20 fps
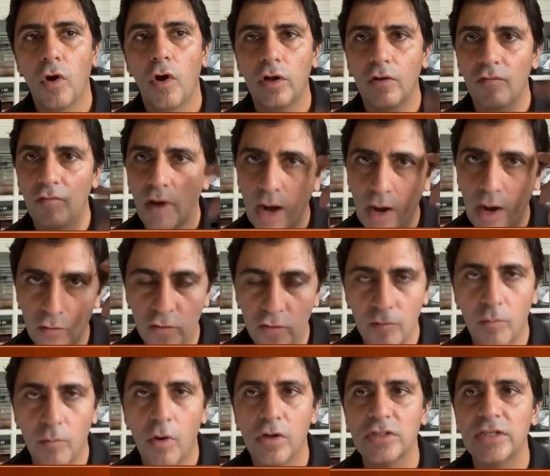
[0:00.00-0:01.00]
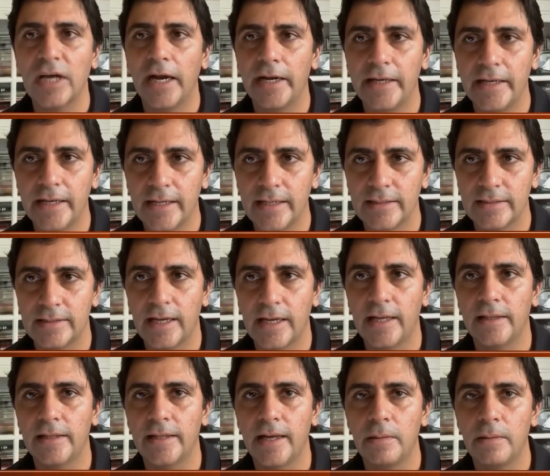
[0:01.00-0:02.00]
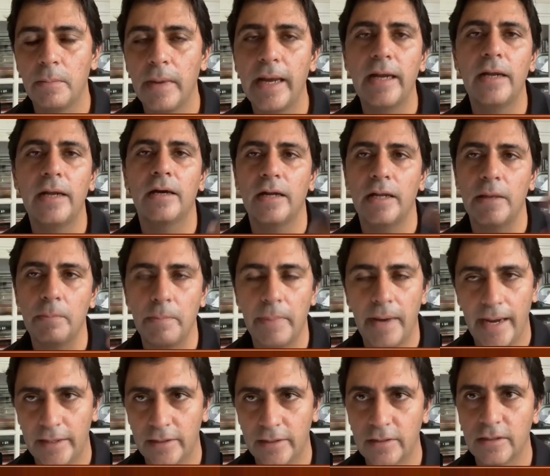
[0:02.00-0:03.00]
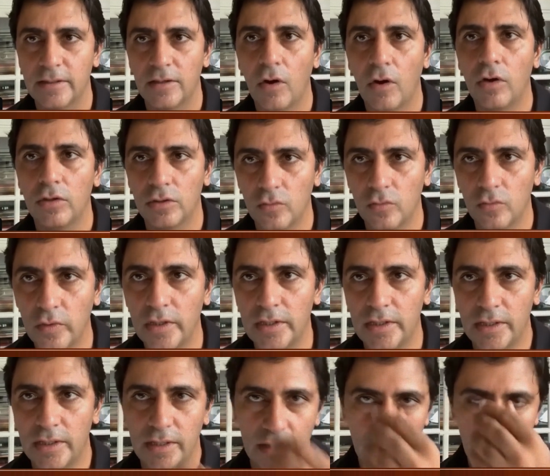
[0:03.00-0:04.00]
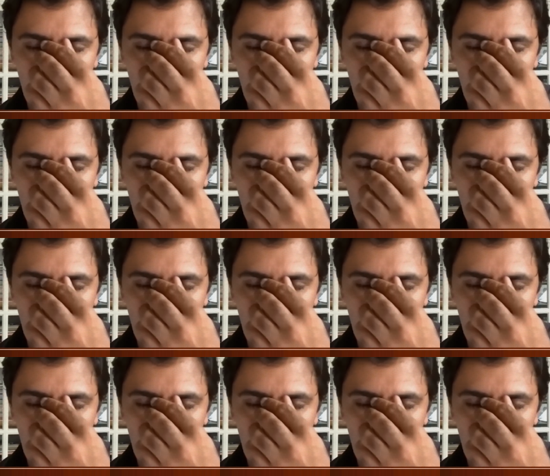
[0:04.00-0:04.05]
of out-of-box ideas and then made an impact on the world.